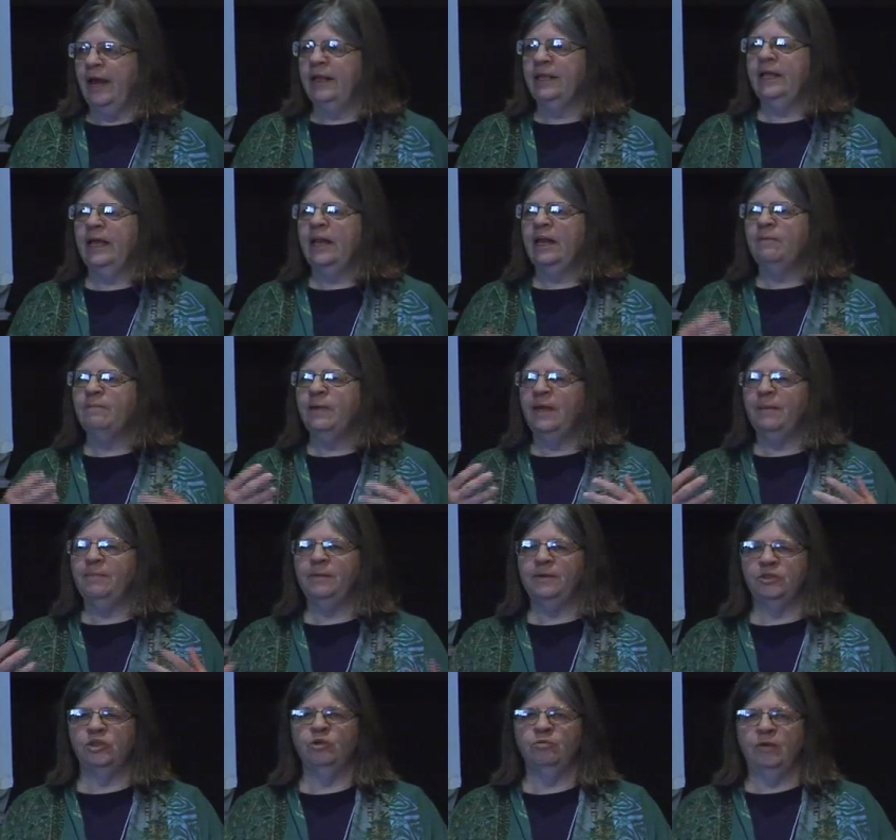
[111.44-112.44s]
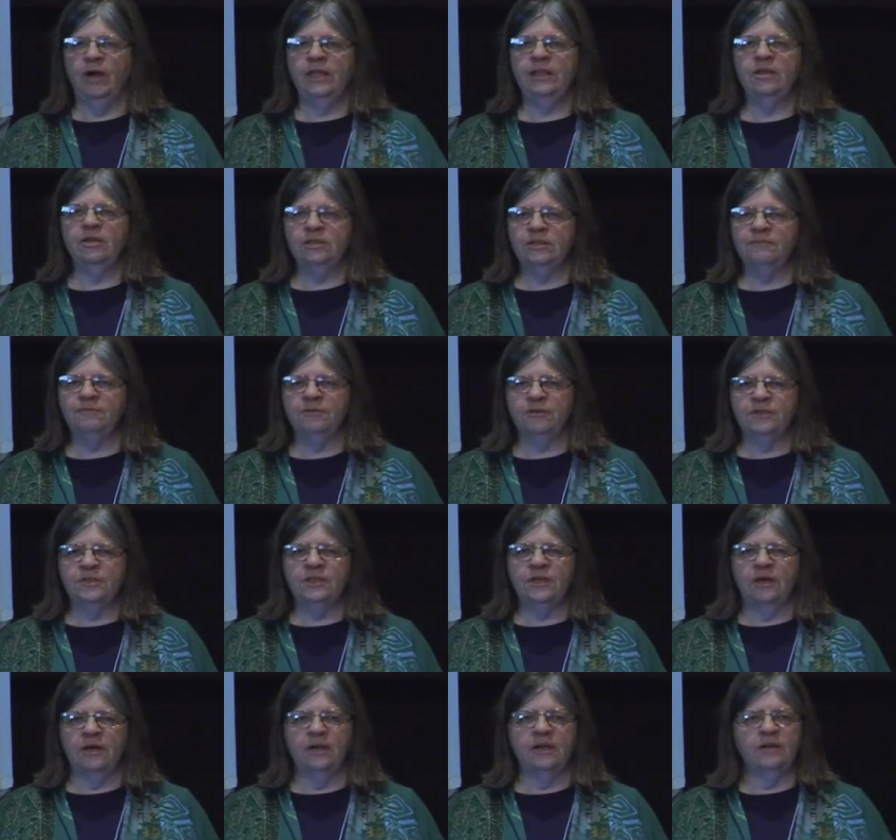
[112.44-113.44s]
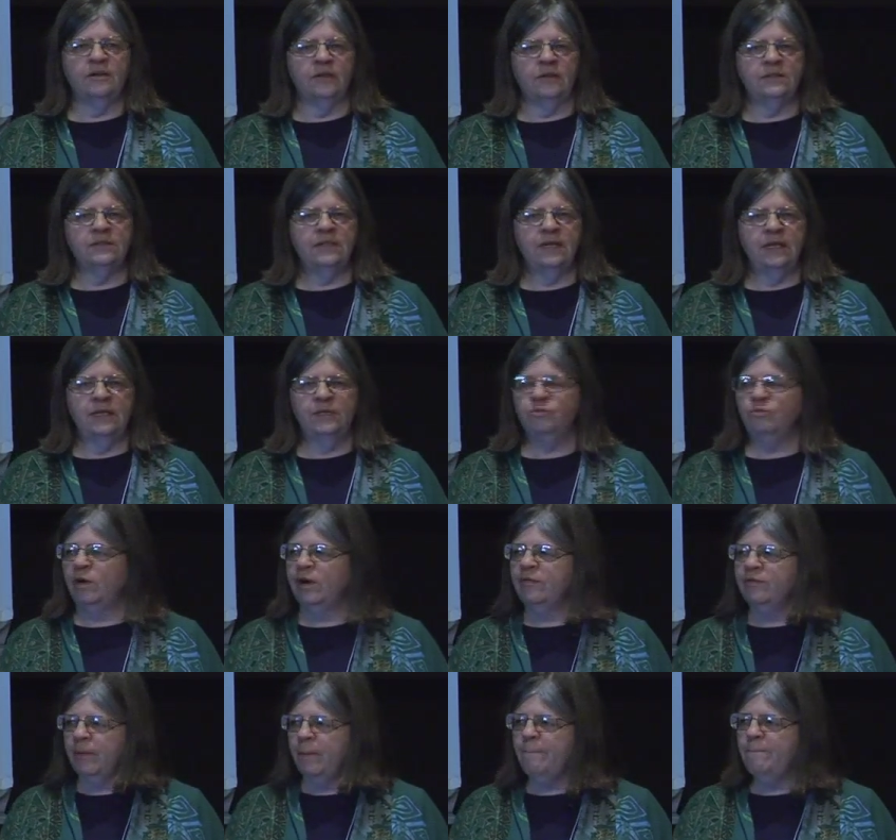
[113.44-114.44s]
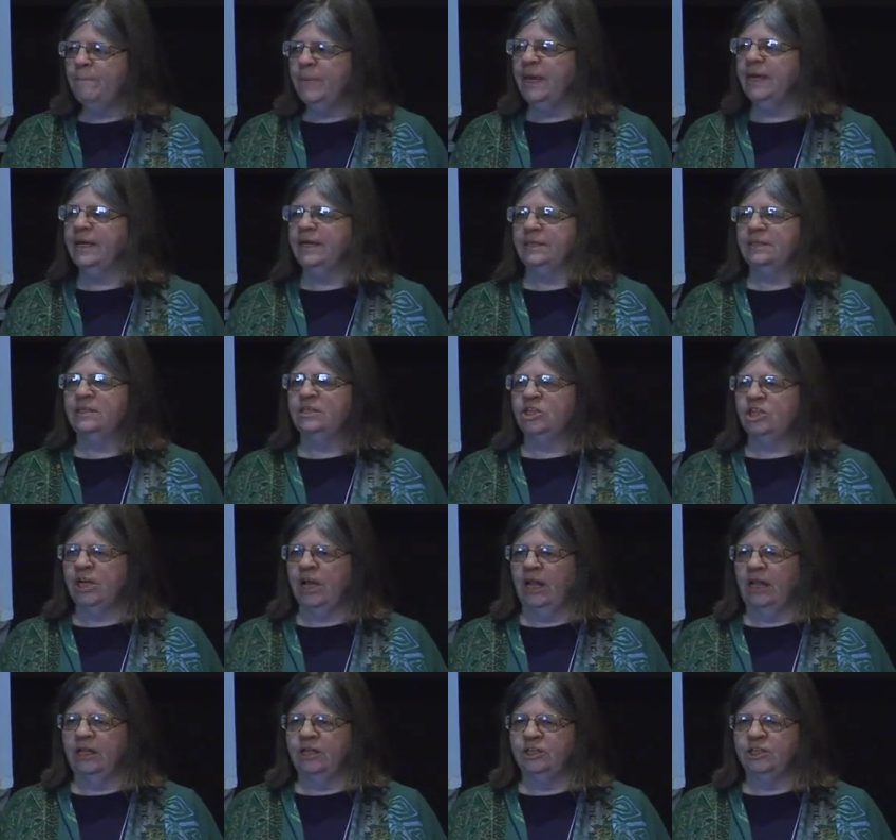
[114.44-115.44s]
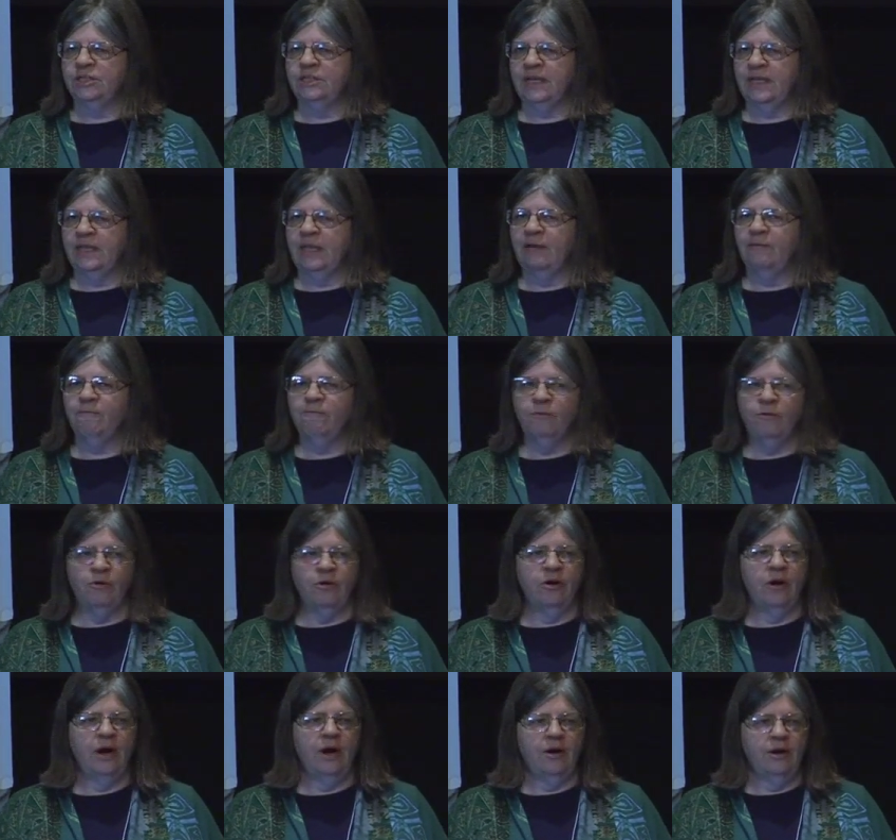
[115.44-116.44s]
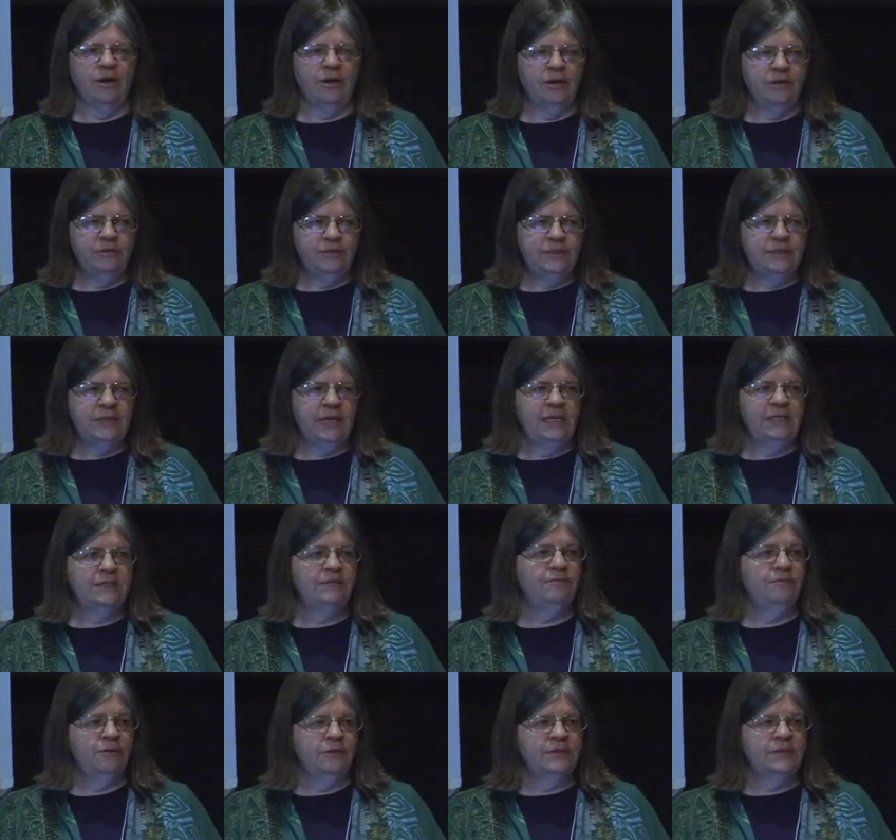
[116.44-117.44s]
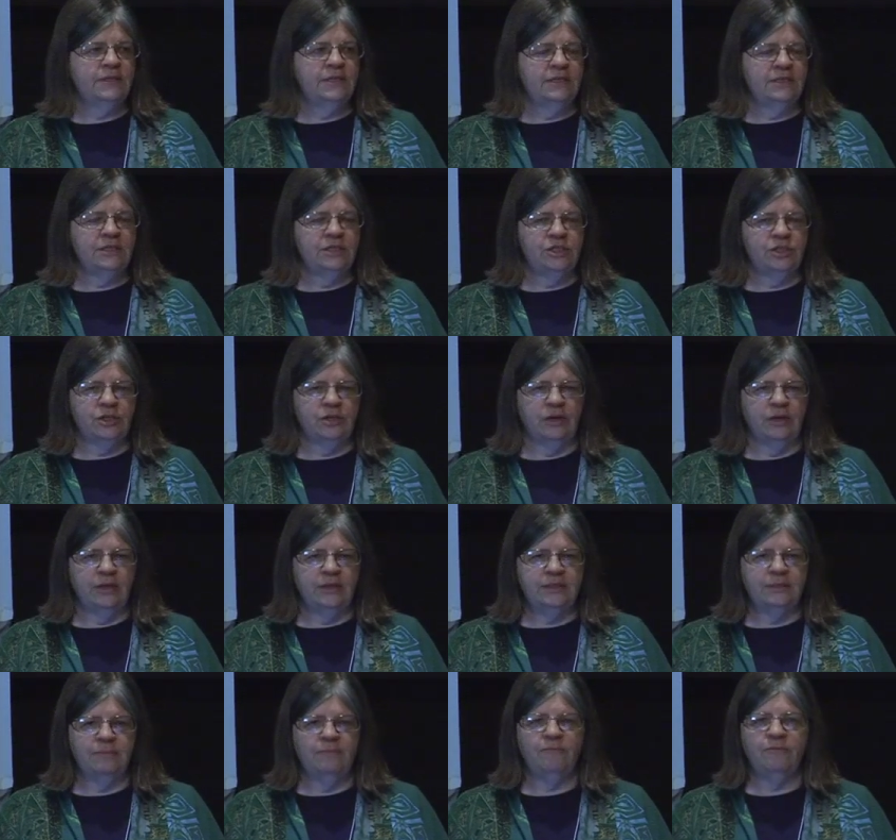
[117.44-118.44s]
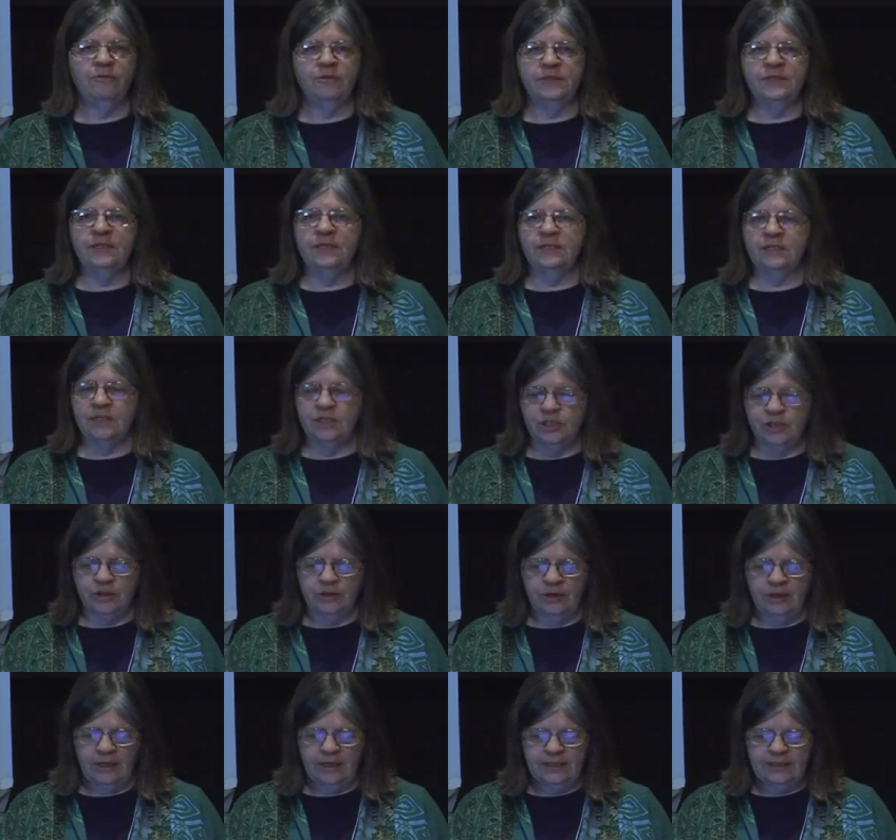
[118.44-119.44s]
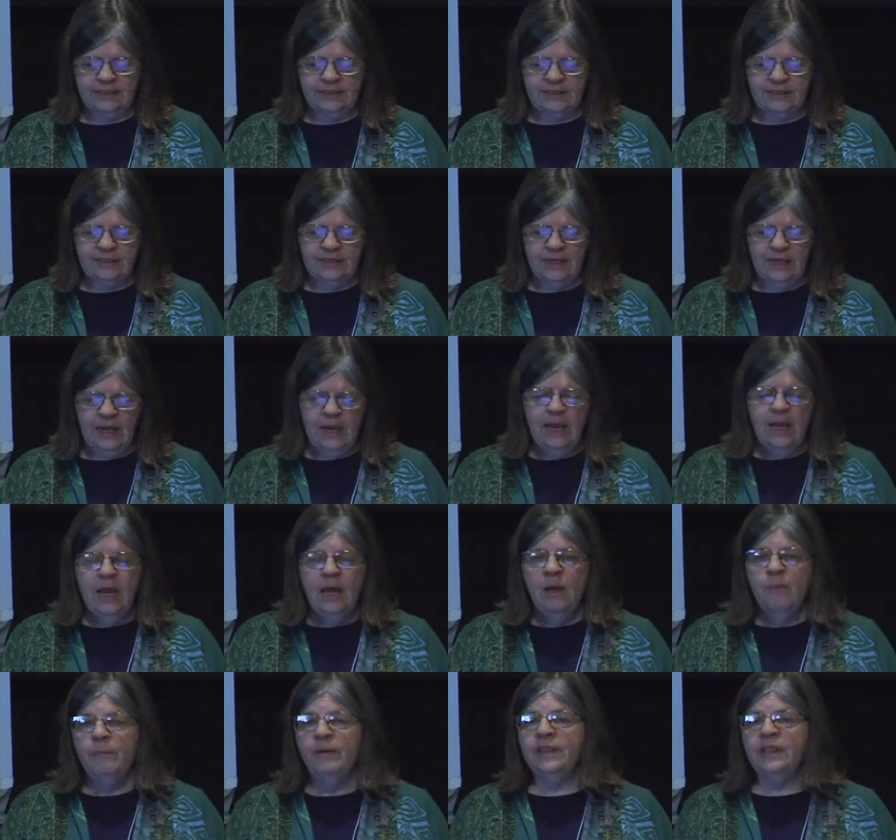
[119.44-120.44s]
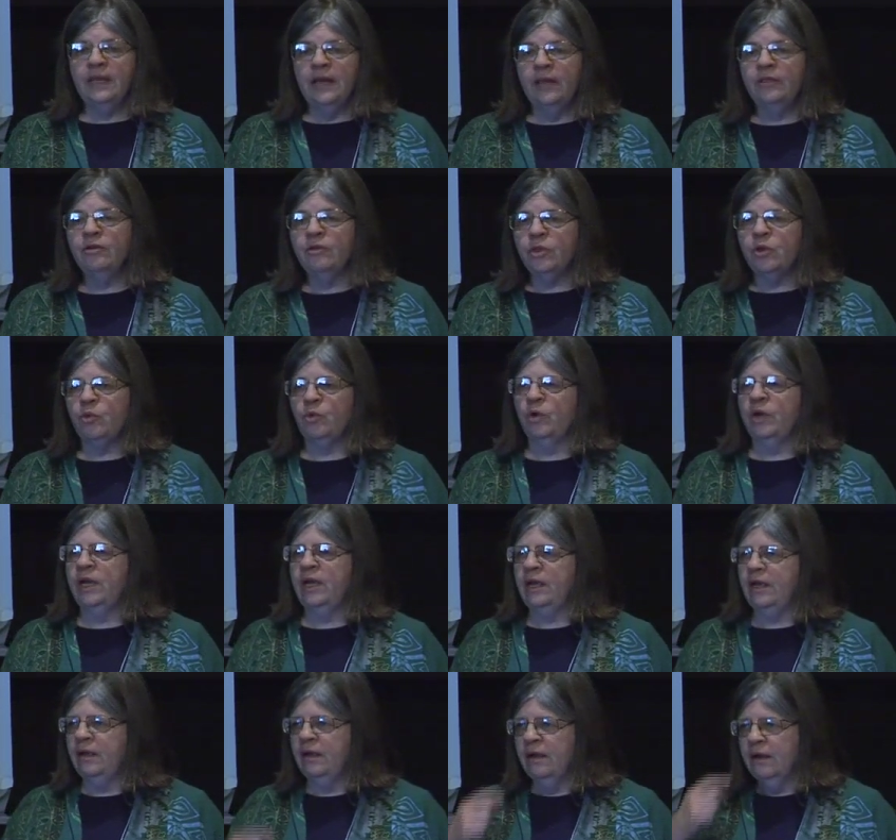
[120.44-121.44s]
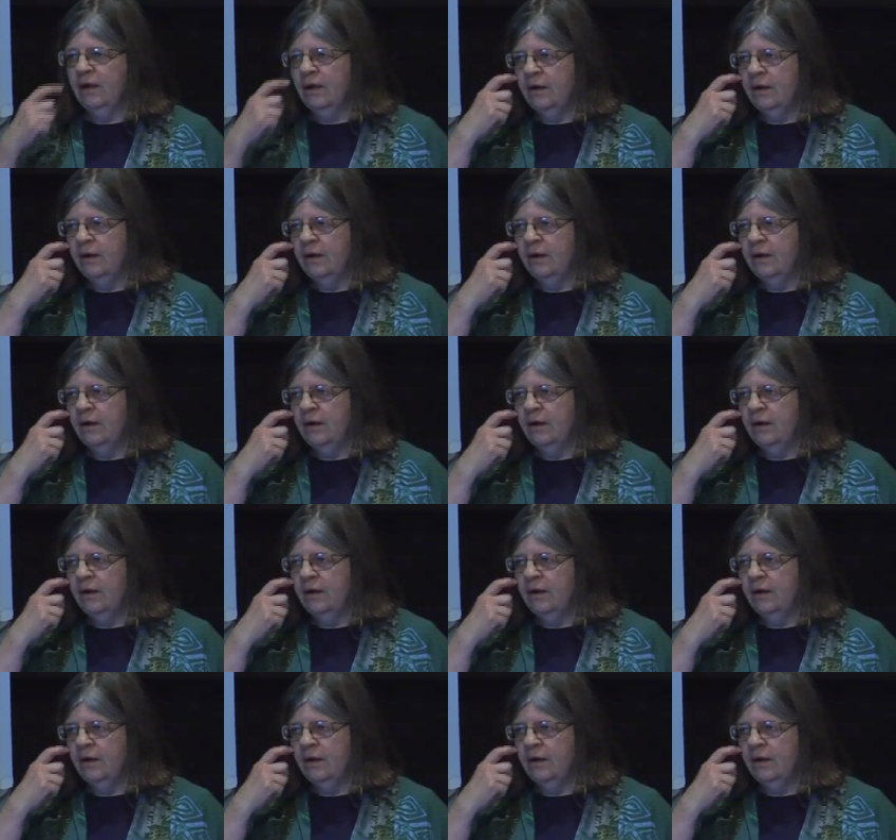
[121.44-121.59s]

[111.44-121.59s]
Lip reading: and getting people to write those first articles is one of the biggest challenges, I think, for our news sites, for citizen journalism, for citizen journalists. But the other three